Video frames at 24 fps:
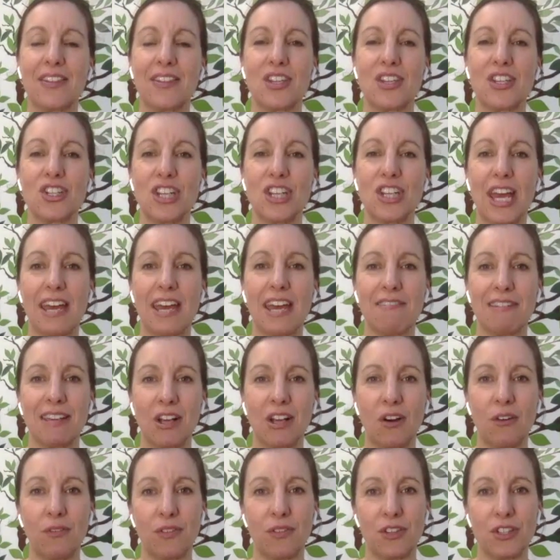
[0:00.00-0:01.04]
and the
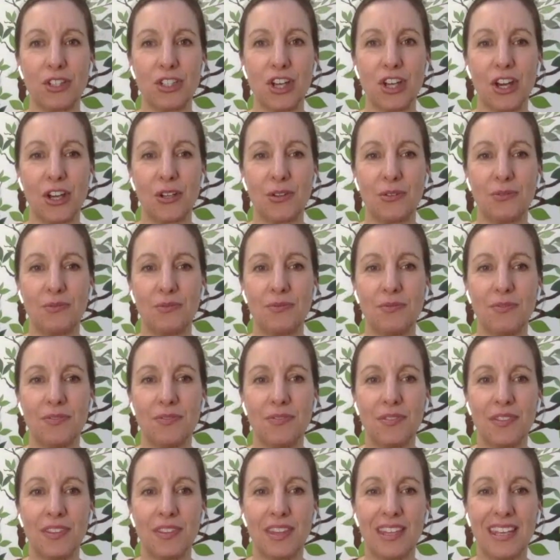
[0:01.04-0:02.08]
sharing of the dough.
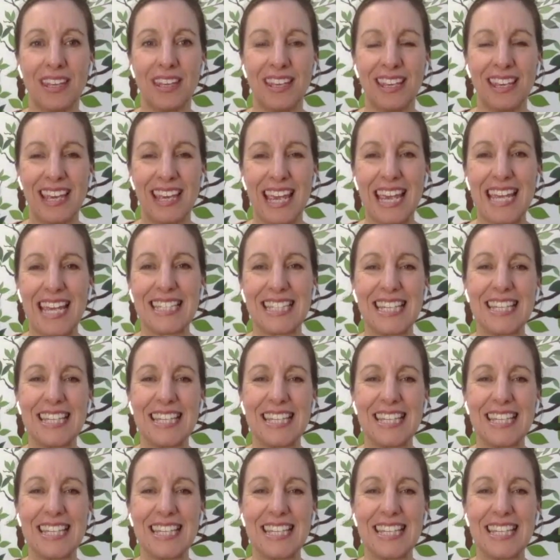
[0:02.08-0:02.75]
It's